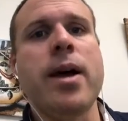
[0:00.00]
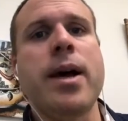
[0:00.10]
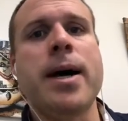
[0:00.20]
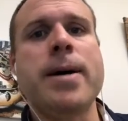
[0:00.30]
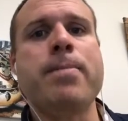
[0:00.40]

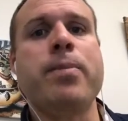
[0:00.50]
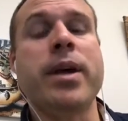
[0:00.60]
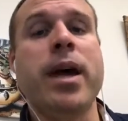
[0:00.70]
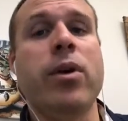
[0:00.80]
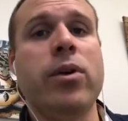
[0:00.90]
But
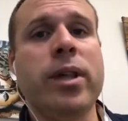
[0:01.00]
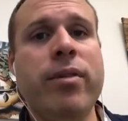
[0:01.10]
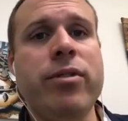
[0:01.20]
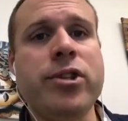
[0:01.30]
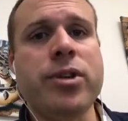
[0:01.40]
yeah, whole
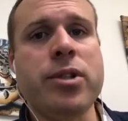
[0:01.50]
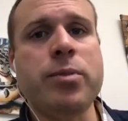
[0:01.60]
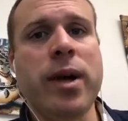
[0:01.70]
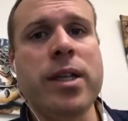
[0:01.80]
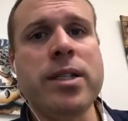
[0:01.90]
life insurance
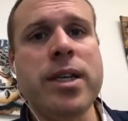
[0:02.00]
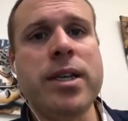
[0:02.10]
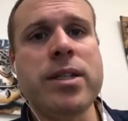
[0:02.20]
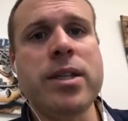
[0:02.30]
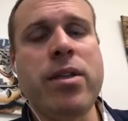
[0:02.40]

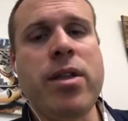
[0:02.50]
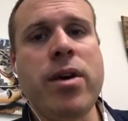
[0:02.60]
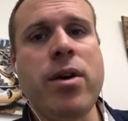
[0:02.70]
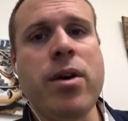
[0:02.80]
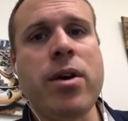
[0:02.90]
policies,
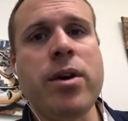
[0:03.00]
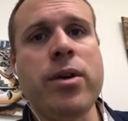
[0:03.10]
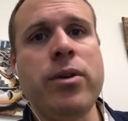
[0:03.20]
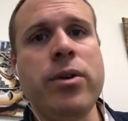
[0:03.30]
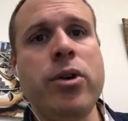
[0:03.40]
there are
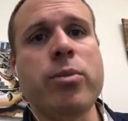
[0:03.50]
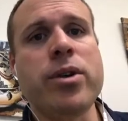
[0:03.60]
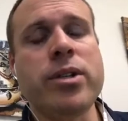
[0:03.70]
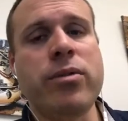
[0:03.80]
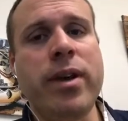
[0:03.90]

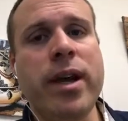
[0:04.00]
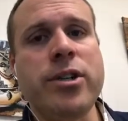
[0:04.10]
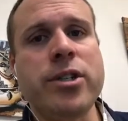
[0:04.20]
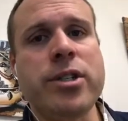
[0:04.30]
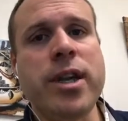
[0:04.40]
numerous
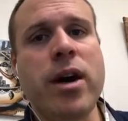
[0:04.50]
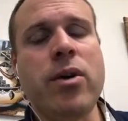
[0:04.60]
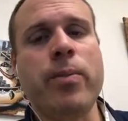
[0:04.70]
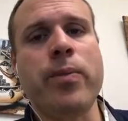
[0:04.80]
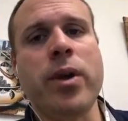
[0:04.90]
advantages.
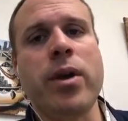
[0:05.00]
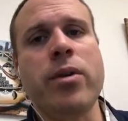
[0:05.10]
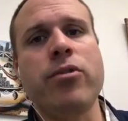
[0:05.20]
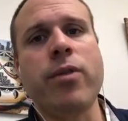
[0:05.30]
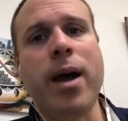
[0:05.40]
Now,
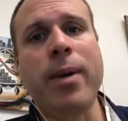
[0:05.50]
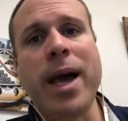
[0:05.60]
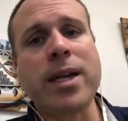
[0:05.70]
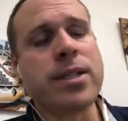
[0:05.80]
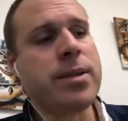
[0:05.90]

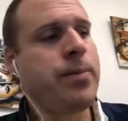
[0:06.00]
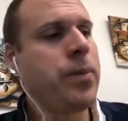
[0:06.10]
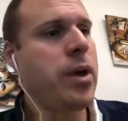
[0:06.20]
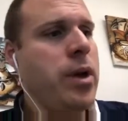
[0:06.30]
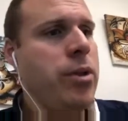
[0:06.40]
drawbacks,
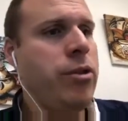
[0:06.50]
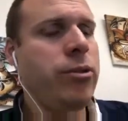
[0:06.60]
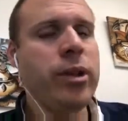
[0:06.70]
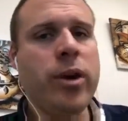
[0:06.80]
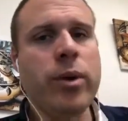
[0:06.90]
there's
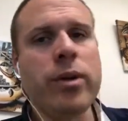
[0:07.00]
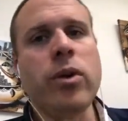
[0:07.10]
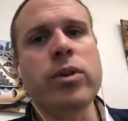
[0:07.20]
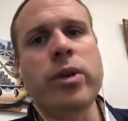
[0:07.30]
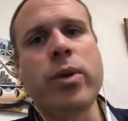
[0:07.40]
really
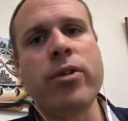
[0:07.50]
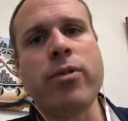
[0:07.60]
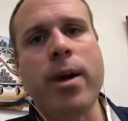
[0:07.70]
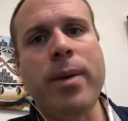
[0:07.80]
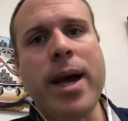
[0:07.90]
only one
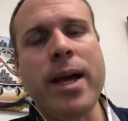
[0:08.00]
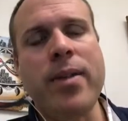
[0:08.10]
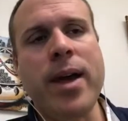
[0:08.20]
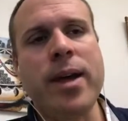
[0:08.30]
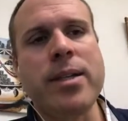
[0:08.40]
drawback, and
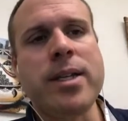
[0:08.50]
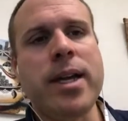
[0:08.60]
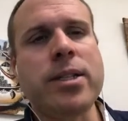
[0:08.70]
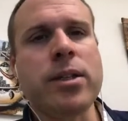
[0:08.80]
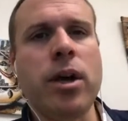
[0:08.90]
that is that
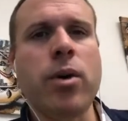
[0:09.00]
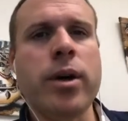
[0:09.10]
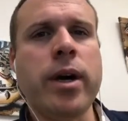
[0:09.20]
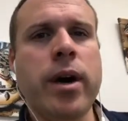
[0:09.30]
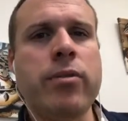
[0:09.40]
it's lower
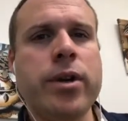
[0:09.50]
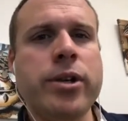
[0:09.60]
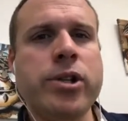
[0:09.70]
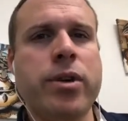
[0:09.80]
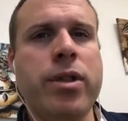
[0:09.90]

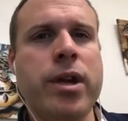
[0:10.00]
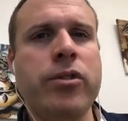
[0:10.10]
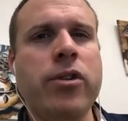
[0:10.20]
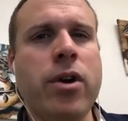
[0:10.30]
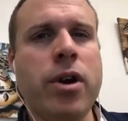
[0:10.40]
coverage than
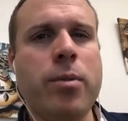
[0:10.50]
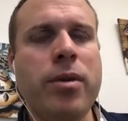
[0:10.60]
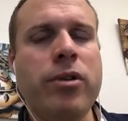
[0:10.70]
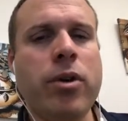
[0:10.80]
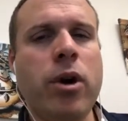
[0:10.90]
term.
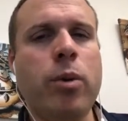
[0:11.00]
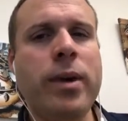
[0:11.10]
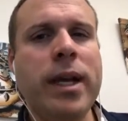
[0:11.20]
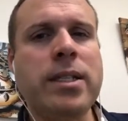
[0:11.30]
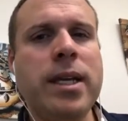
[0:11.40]
If you're
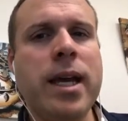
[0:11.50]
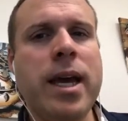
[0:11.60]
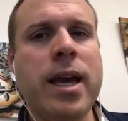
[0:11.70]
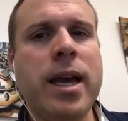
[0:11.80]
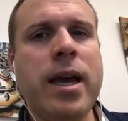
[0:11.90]
hoping to
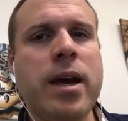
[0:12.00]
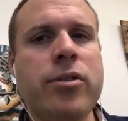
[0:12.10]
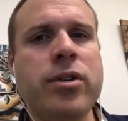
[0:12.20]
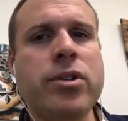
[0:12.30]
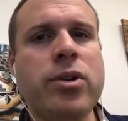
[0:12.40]
get a
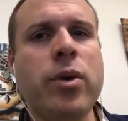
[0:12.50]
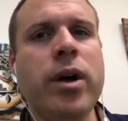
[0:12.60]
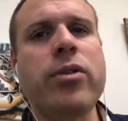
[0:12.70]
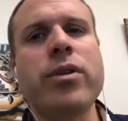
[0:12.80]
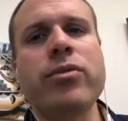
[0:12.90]
$100,
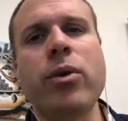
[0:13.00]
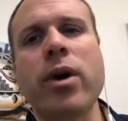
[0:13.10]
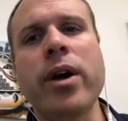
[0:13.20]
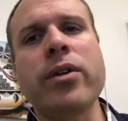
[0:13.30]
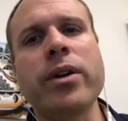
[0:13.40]
$200,
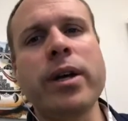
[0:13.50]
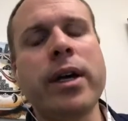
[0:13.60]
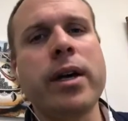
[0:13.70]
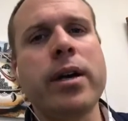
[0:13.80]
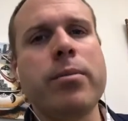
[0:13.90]
$400
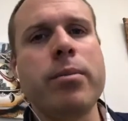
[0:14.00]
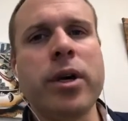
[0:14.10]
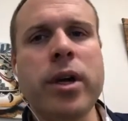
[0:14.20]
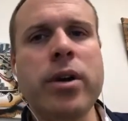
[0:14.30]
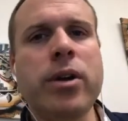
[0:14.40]

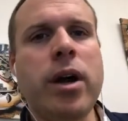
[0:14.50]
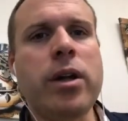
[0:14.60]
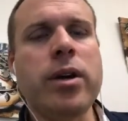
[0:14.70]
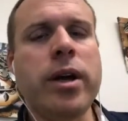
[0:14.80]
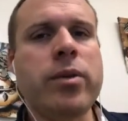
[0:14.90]
million,
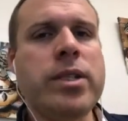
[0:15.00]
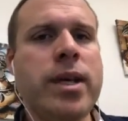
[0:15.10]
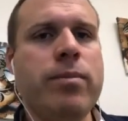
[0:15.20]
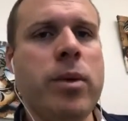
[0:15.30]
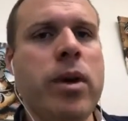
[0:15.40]
let's
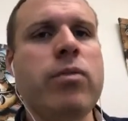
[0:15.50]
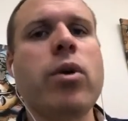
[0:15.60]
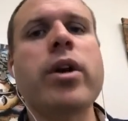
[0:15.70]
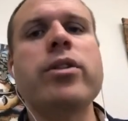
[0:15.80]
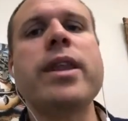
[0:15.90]
say
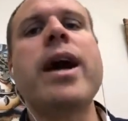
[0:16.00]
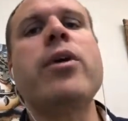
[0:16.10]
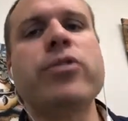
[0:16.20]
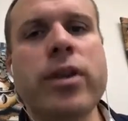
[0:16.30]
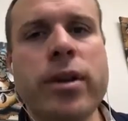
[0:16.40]

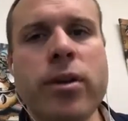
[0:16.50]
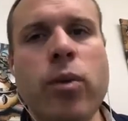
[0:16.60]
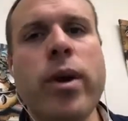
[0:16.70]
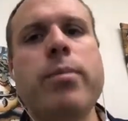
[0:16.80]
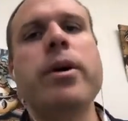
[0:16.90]
$400,000,
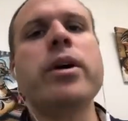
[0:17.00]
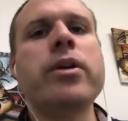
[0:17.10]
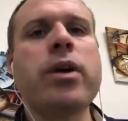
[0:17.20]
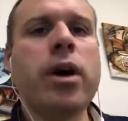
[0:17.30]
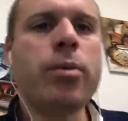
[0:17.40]
$1
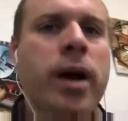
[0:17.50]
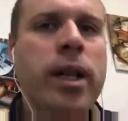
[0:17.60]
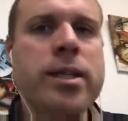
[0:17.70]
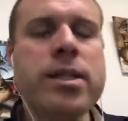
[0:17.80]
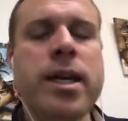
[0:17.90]
million
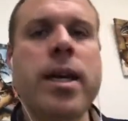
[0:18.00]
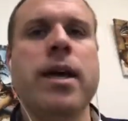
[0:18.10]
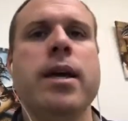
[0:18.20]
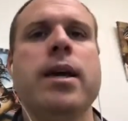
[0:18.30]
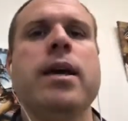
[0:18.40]
policy,
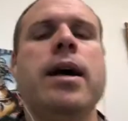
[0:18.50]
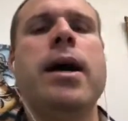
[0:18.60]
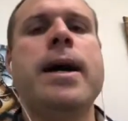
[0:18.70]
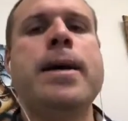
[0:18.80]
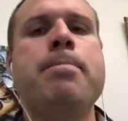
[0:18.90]

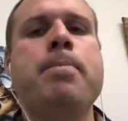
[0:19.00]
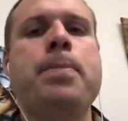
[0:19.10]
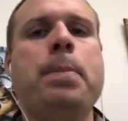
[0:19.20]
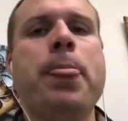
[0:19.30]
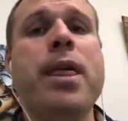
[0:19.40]

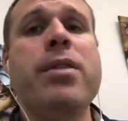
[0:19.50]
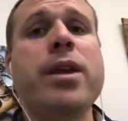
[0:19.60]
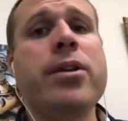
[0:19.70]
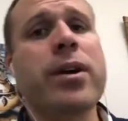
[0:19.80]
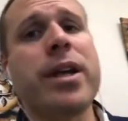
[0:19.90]
then
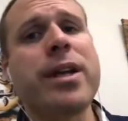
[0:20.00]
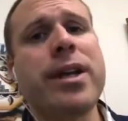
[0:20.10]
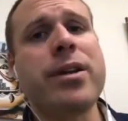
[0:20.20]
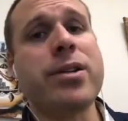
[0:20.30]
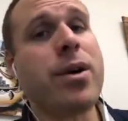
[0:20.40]
you're going to
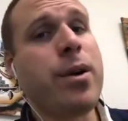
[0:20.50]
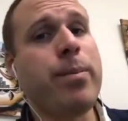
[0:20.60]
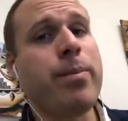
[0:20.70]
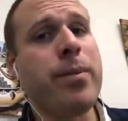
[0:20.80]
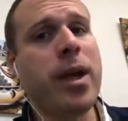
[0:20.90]
need a term.
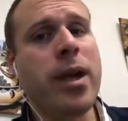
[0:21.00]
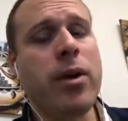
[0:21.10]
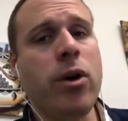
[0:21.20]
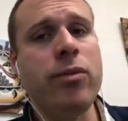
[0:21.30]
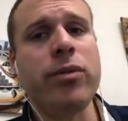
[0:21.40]
And
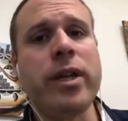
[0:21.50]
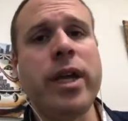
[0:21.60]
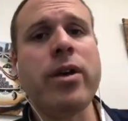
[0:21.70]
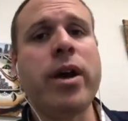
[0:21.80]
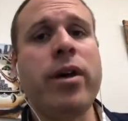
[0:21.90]
hopefully
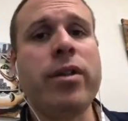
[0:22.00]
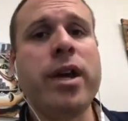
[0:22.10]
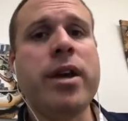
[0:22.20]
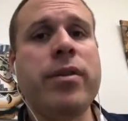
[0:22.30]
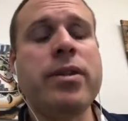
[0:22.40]
you're healthy
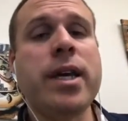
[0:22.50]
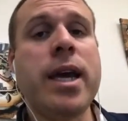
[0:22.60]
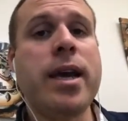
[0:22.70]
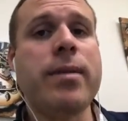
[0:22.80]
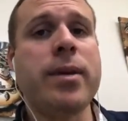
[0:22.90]
enough to
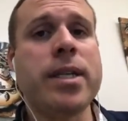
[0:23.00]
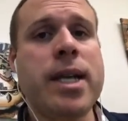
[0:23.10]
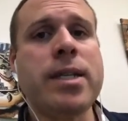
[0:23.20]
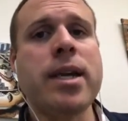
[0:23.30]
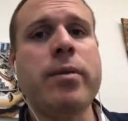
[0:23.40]
get it, because
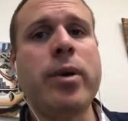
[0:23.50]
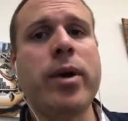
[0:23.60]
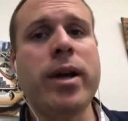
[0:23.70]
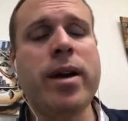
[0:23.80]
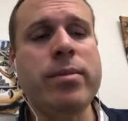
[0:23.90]
that's going to be what
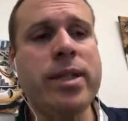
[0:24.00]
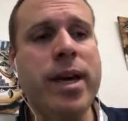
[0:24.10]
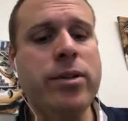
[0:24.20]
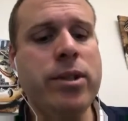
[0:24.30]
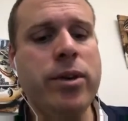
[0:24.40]
it comes
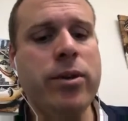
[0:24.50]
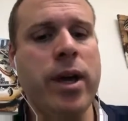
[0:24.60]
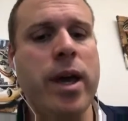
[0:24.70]
down to.